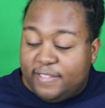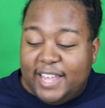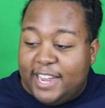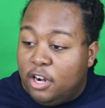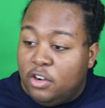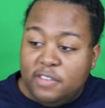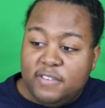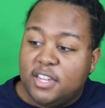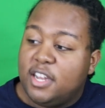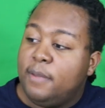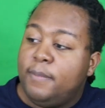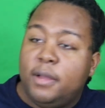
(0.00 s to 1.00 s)
they don't even
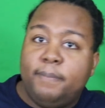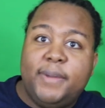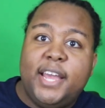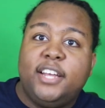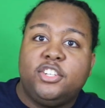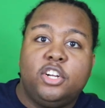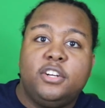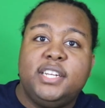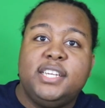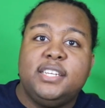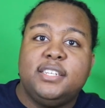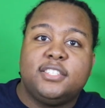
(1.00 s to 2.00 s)
come up past her
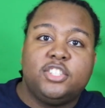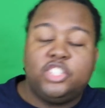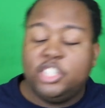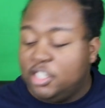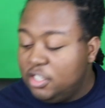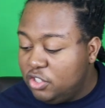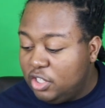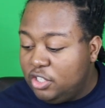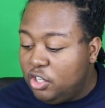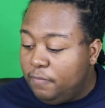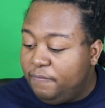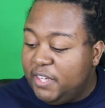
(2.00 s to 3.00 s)
knees. She just,
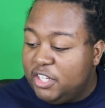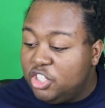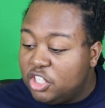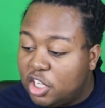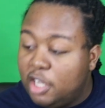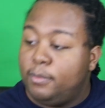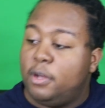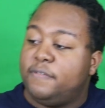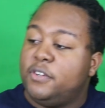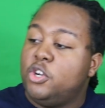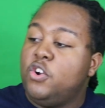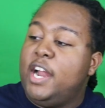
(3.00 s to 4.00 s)
your feet just come
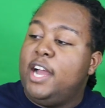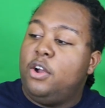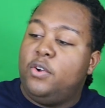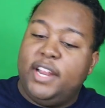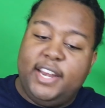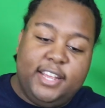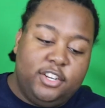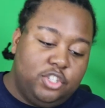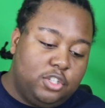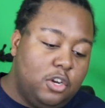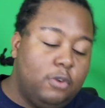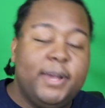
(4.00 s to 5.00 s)
off the ground and then
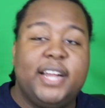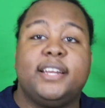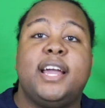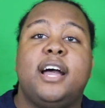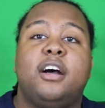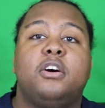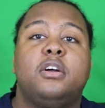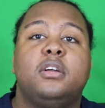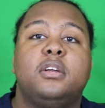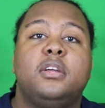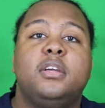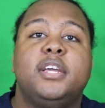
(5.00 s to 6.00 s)
just go back down.
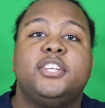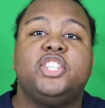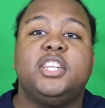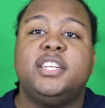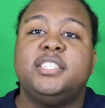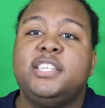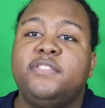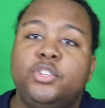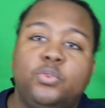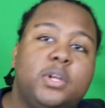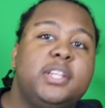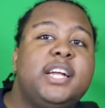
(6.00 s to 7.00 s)
She doesn't even
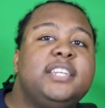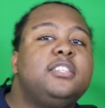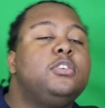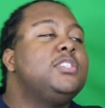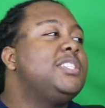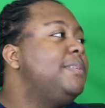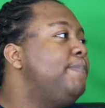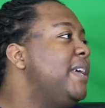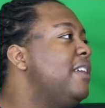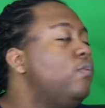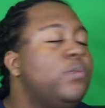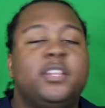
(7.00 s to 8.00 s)
do a nice little
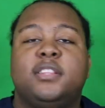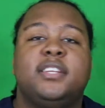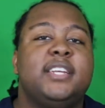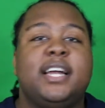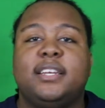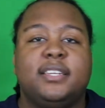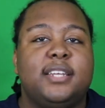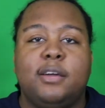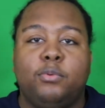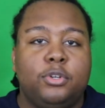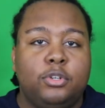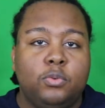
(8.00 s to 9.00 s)
spin with it. Not that
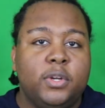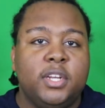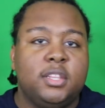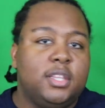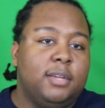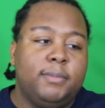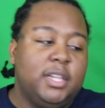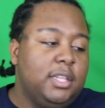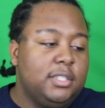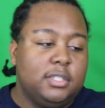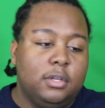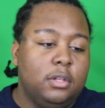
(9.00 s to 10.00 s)
that would do anything, but at
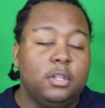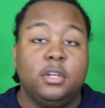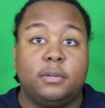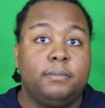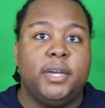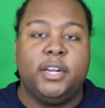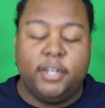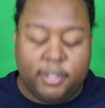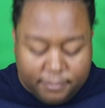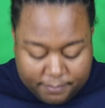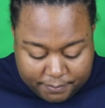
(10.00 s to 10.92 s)
least it'll look better.